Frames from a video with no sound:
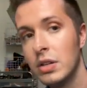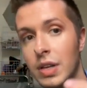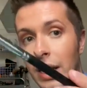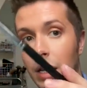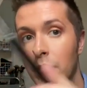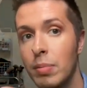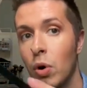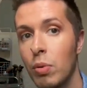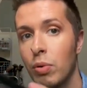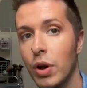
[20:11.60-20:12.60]
take a little bit
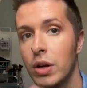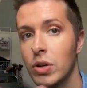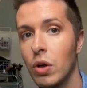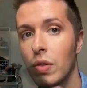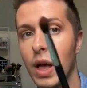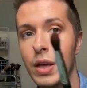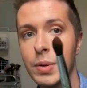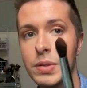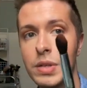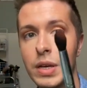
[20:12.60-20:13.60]
more product on there. You
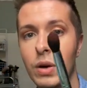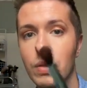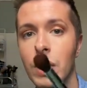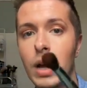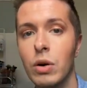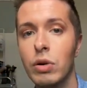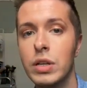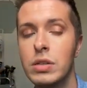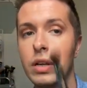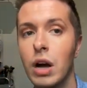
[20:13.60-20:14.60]
can see it on there, all
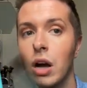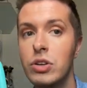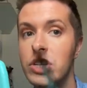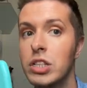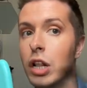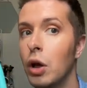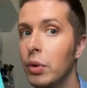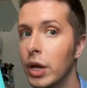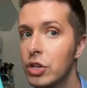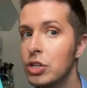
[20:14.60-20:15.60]
ready to go. She's
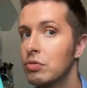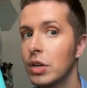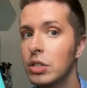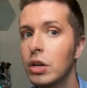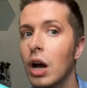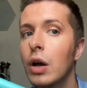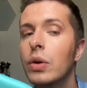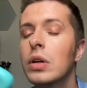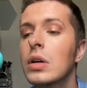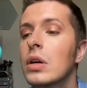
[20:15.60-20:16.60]
loaded, she's ready to go.
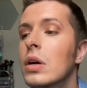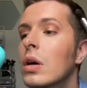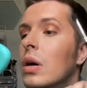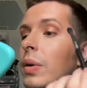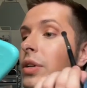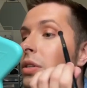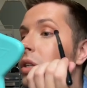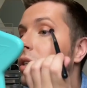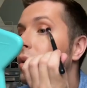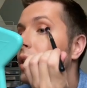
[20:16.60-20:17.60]
We're just
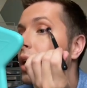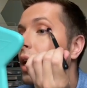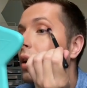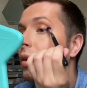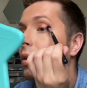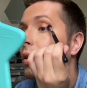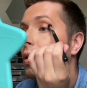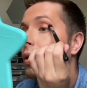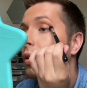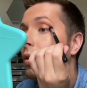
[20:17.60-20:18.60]
gonna do it again,
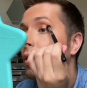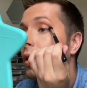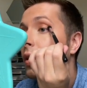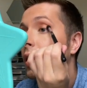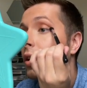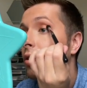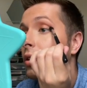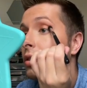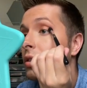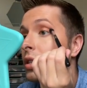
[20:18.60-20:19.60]
right in that
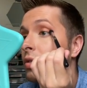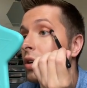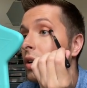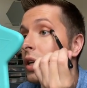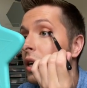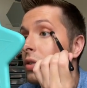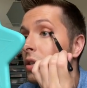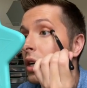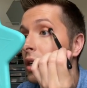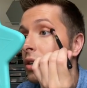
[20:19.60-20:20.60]
crease, starting right on the
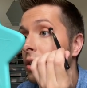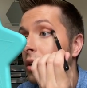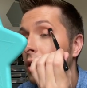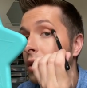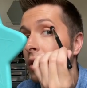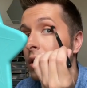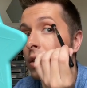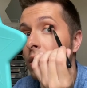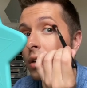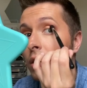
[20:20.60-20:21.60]
outside.
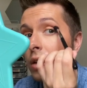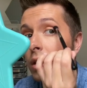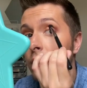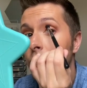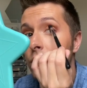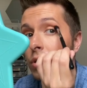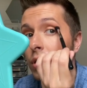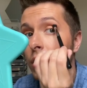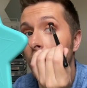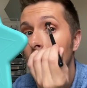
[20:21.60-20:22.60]
And we're just
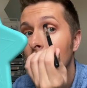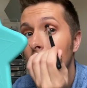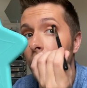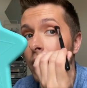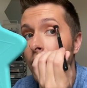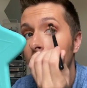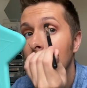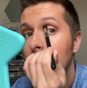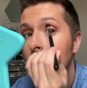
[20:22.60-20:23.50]
gonna go right in.